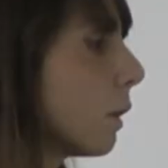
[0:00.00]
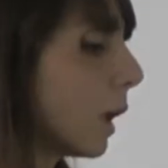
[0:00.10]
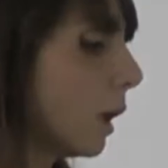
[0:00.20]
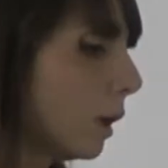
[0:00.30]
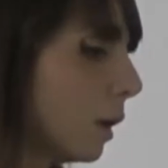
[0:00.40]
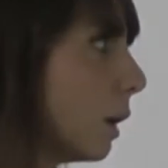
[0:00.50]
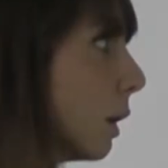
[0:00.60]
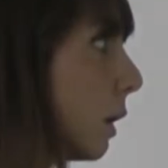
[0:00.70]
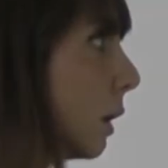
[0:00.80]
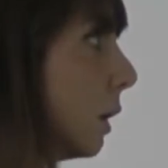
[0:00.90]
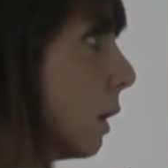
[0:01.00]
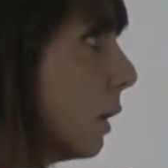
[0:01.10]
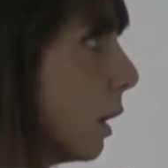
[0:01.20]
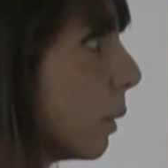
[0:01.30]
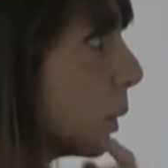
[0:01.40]
Okay,
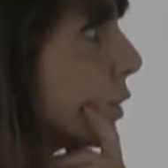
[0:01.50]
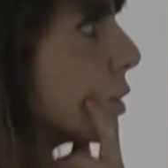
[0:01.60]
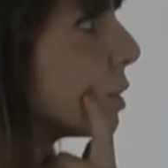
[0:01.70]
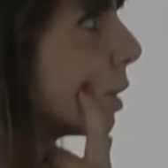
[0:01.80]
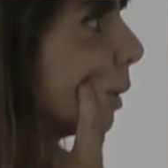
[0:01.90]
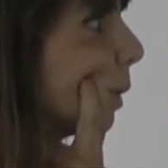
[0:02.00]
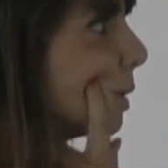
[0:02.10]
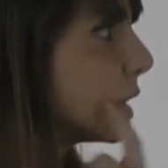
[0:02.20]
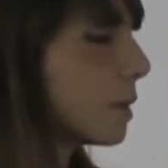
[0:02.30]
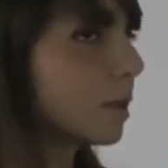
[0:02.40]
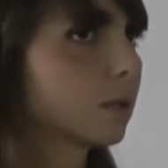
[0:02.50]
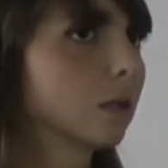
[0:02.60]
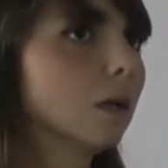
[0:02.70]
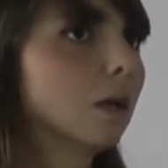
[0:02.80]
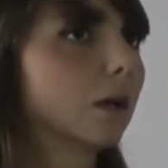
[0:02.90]
here I want to show you just
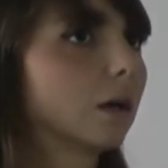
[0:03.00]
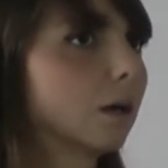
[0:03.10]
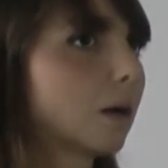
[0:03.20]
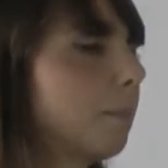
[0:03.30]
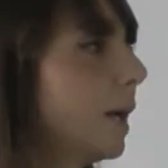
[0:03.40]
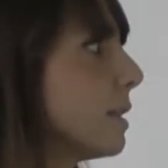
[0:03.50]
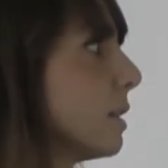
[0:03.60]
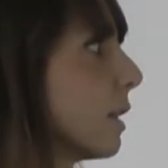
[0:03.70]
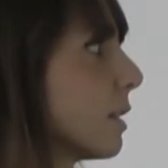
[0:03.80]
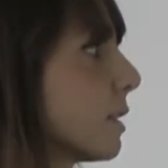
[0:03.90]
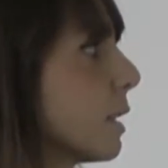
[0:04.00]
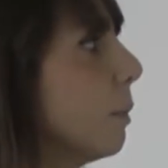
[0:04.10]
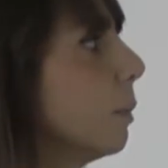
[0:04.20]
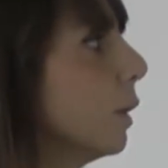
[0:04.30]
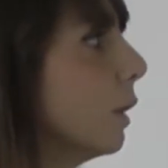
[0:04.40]
a basic
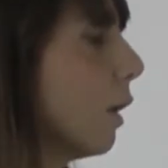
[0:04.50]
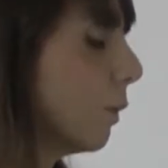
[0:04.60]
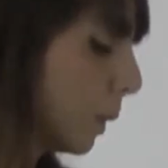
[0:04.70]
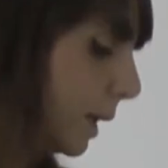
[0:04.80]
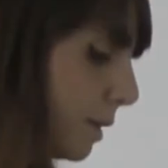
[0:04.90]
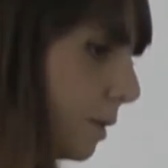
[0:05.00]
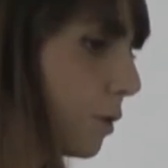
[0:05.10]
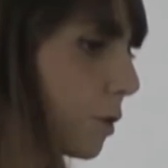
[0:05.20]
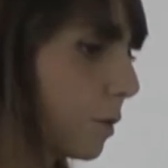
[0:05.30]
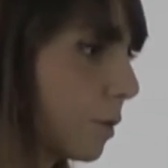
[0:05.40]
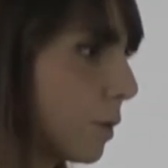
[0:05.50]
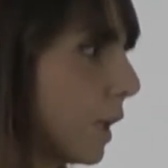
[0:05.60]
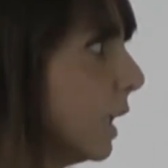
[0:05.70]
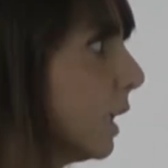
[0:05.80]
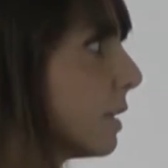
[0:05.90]
example of what the
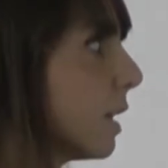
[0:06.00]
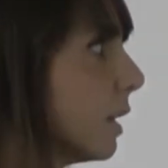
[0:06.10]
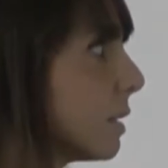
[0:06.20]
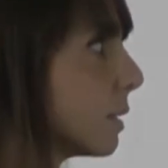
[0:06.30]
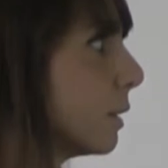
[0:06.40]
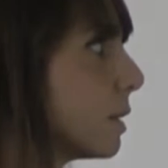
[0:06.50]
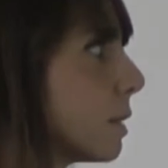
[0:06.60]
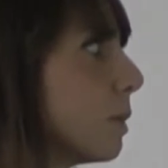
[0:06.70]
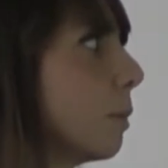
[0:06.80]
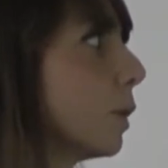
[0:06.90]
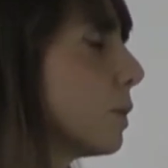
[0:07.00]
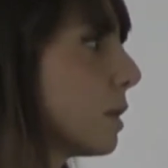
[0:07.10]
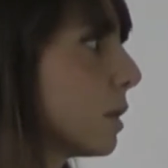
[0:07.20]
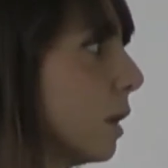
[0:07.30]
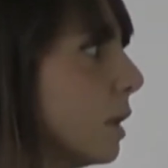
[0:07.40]
training does. This is the
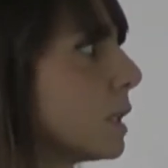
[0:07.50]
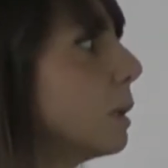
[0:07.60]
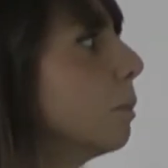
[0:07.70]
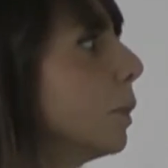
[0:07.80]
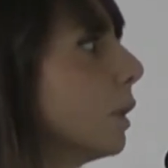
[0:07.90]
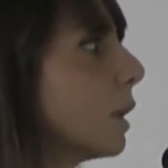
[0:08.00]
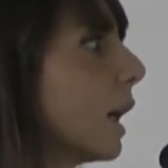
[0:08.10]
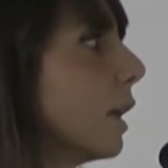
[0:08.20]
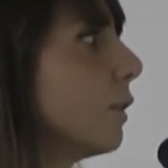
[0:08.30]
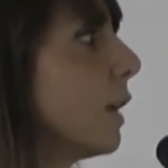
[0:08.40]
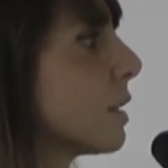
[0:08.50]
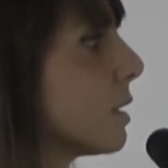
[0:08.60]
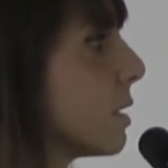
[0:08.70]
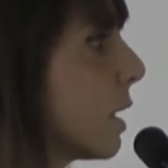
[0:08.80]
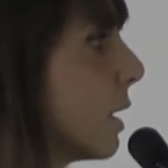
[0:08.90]
most simple kind of
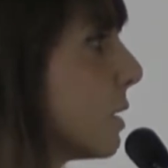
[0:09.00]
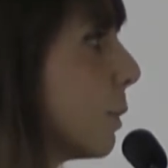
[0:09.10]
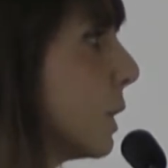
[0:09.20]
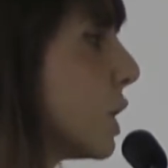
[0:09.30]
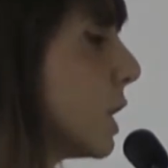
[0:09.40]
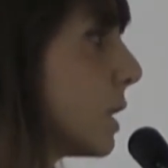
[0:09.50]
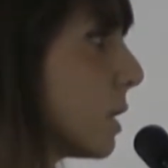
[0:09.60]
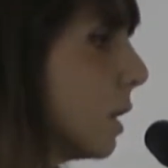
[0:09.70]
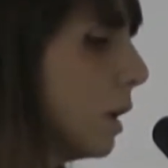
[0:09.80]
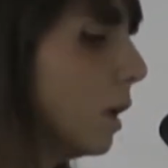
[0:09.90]
exercise, which is